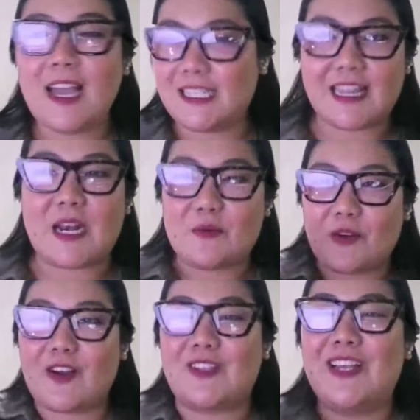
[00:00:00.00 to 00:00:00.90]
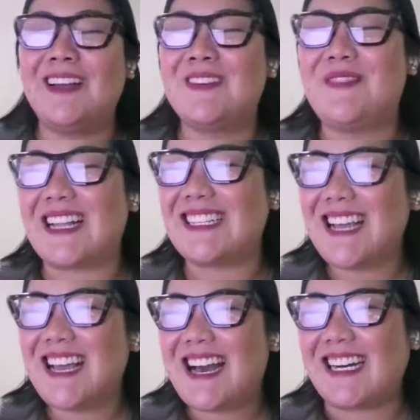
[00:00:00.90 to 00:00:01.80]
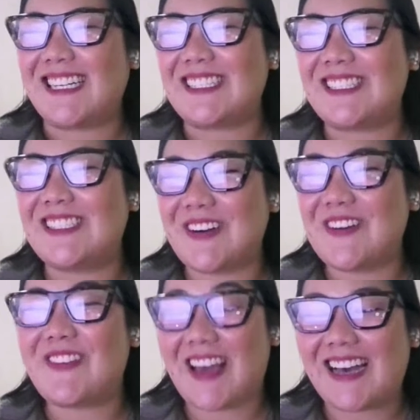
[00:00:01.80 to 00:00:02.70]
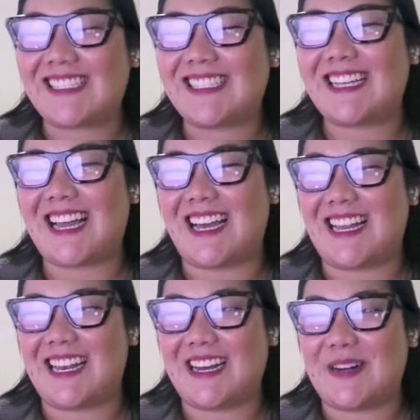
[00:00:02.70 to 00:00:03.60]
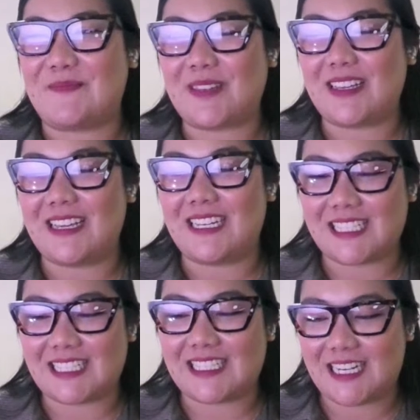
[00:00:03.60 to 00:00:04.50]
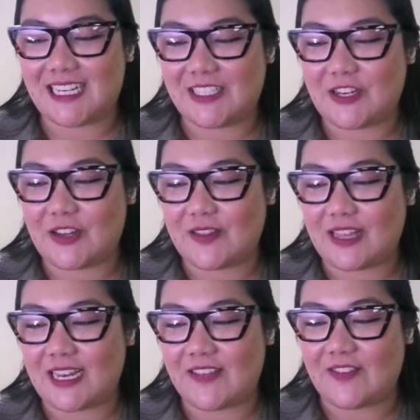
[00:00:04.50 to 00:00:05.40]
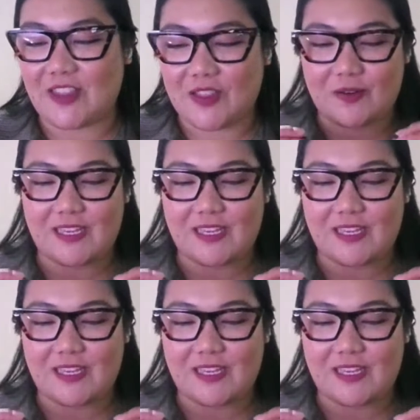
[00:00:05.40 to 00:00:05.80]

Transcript: I did that in reverse, but uh, so vast. And um, it is exciting to know that even